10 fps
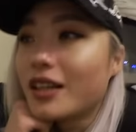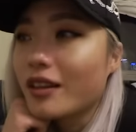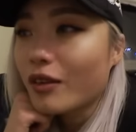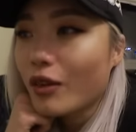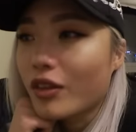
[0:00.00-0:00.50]

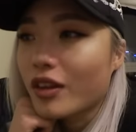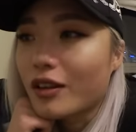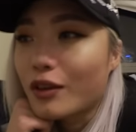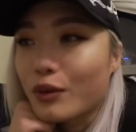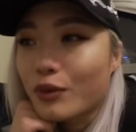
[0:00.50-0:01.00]
Another thing, a
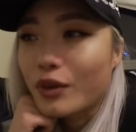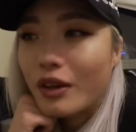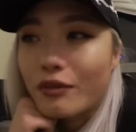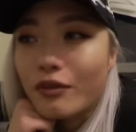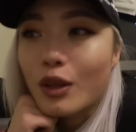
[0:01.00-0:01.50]
lot of you
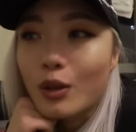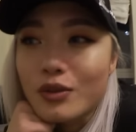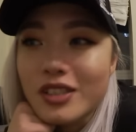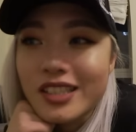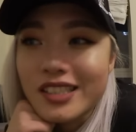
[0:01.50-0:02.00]
have
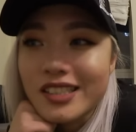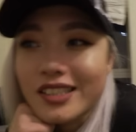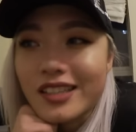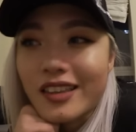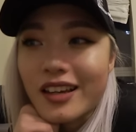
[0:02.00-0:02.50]

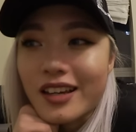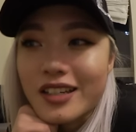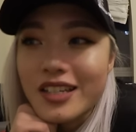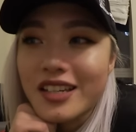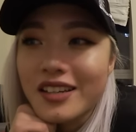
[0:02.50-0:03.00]
noticed
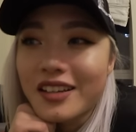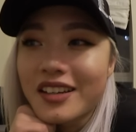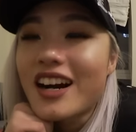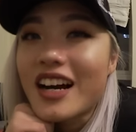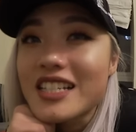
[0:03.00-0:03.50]
that
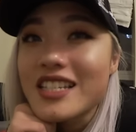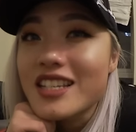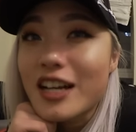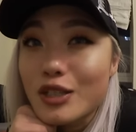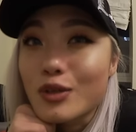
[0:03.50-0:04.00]
I
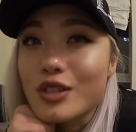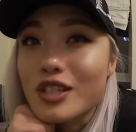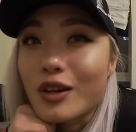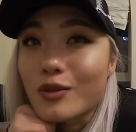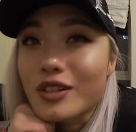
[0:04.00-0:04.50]
start to
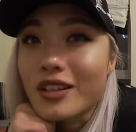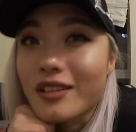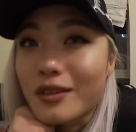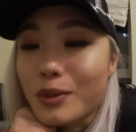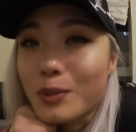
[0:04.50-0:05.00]
sound a
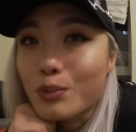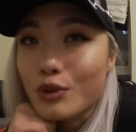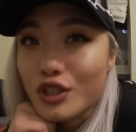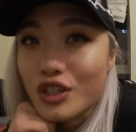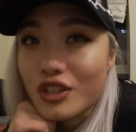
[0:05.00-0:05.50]
little bit
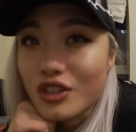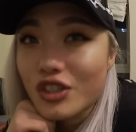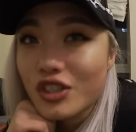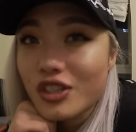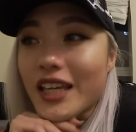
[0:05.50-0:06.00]

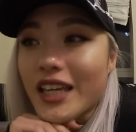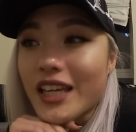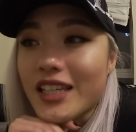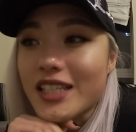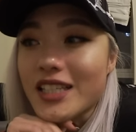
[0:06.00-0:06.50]
British,
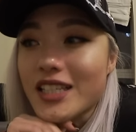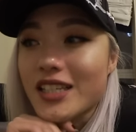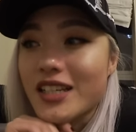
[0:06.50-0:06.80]
and